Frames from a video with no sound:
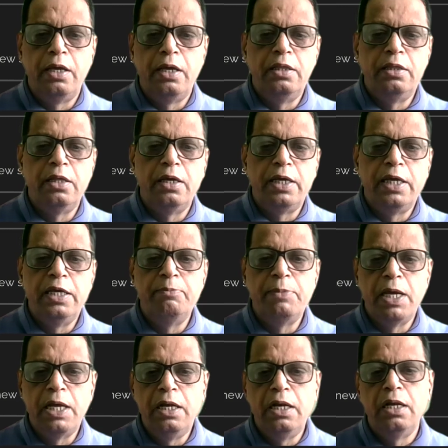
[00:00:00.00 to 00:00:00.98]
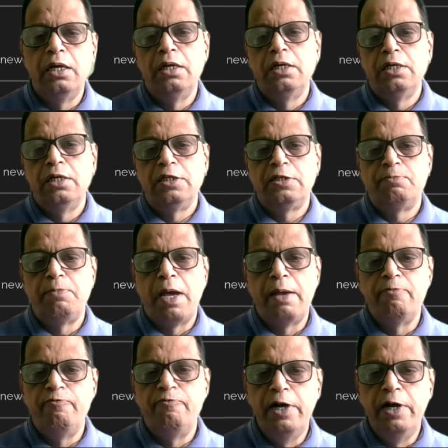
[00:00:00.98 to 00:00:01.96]
in the email
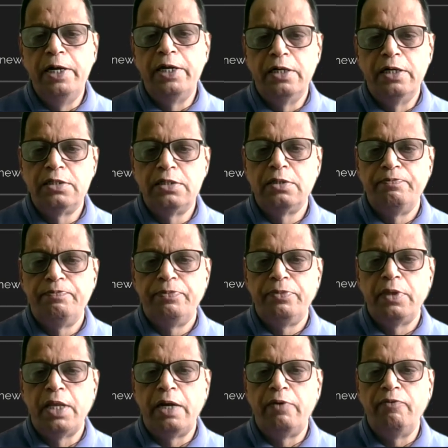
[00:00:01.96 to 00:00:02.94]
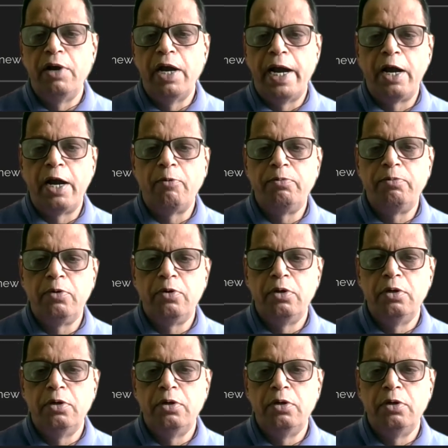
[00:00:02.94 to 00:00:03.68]
spam filters that will adapt